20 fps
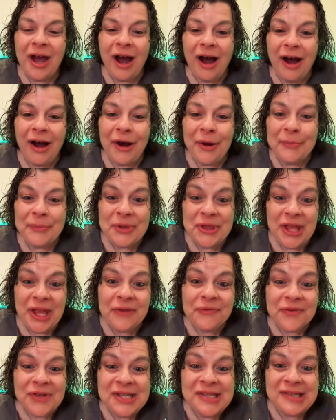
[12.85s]
Um, they
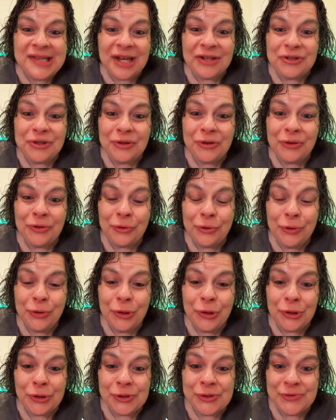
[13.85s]
rescheduled the New
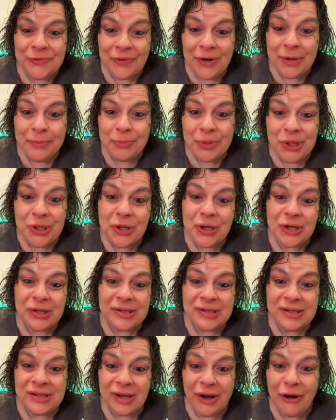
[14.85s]
Year's run
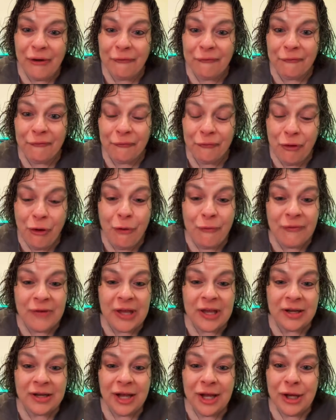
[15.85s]
because of
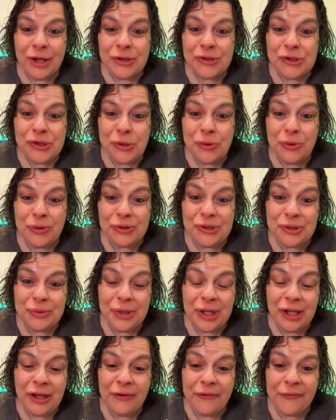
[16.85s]
COVID. So they're
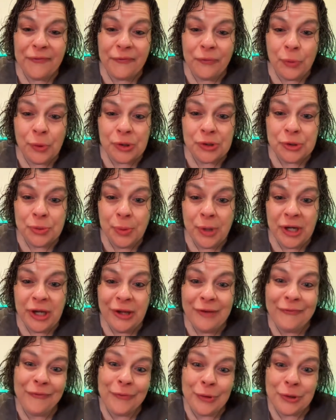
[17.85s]
doing it
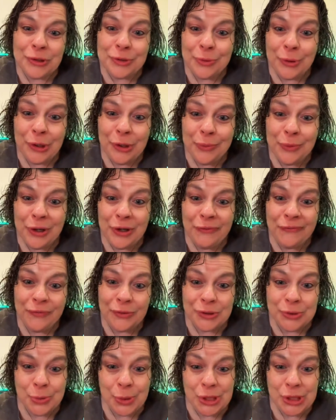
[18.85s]
420, 421,
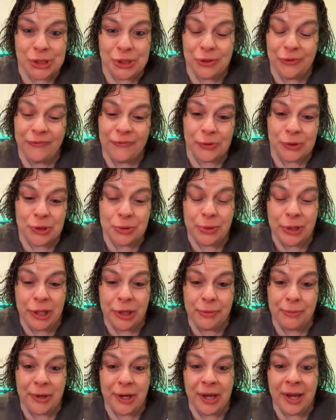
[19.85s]
422,
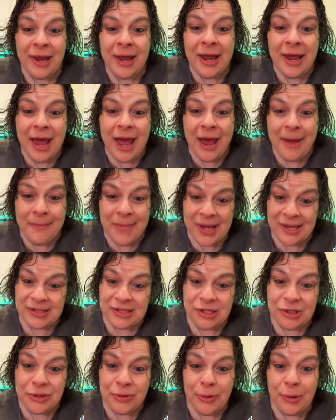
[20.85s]
423 at
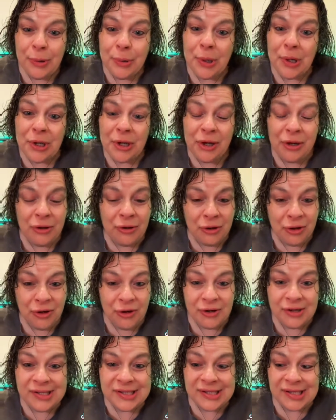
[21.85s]
Madison Square Garden in New
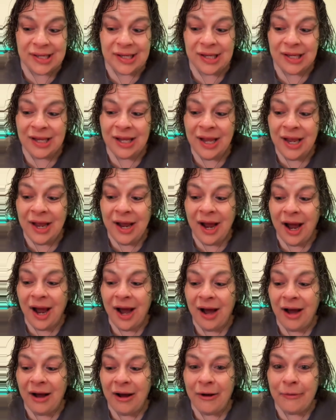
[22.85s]
York City.
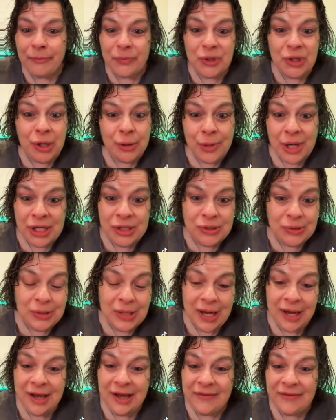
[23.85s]
Um, no, I do
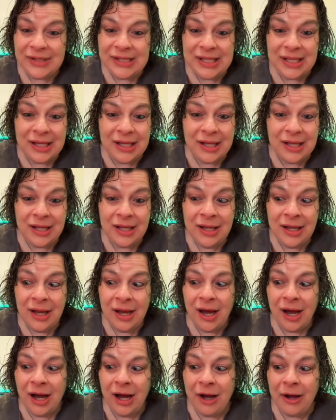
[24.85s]
not have a ticket.
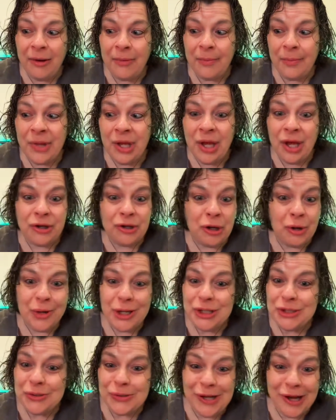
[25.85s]
Um, no,
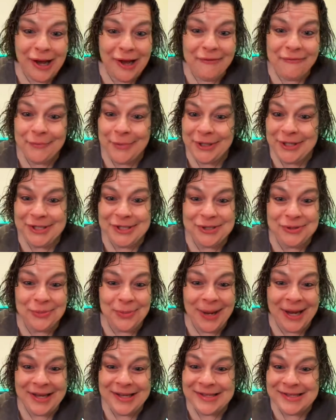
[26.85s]
I do not have money to
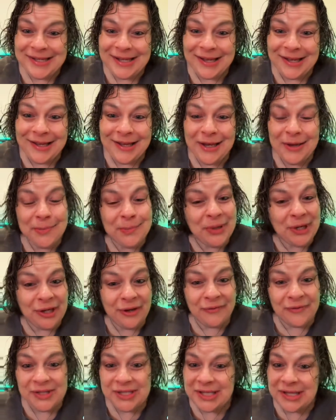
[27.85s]
buy a ticket, but
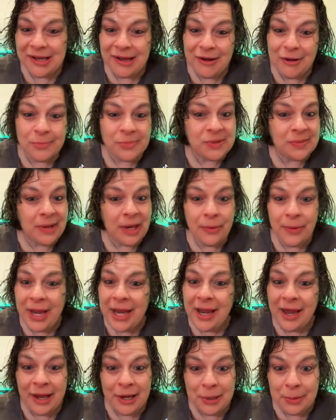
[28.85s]
if a ticket comes my
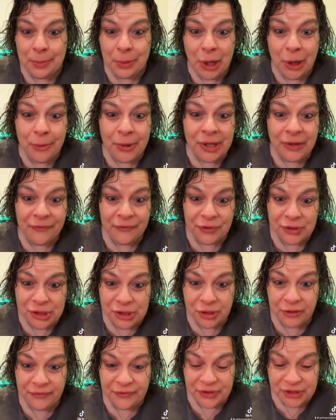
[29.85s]
way, I am going for
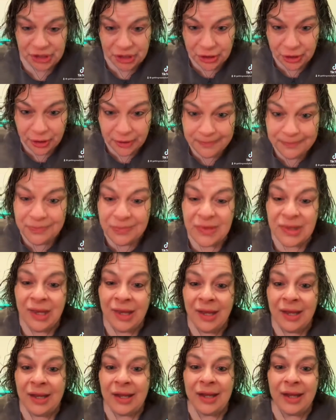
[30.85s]
sure, for sure.
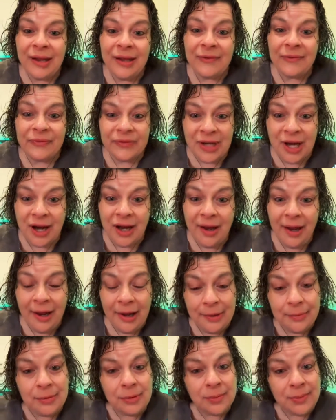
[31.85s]
If not,
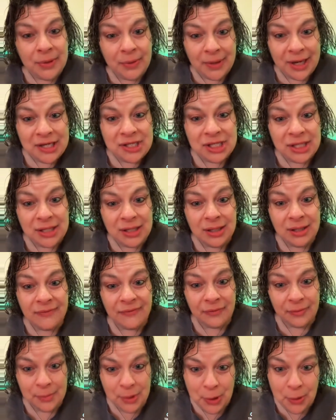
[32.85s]
I will be watching
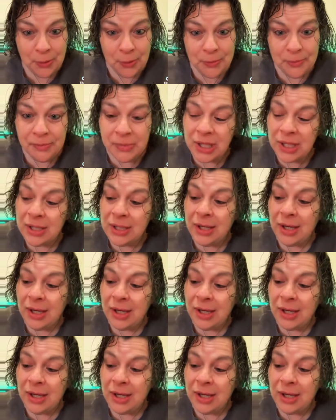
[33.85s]
from home.